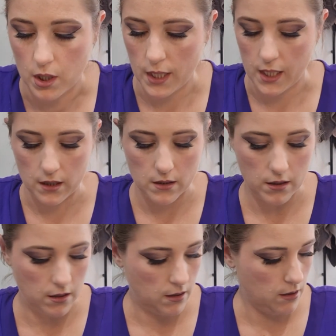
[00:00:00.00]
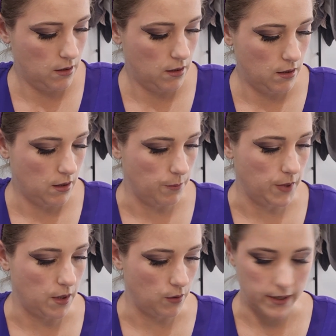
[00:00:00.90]
Okay, I'm
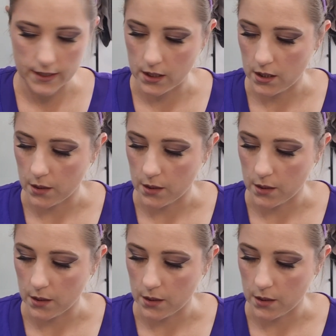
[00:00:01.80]
going to risk it.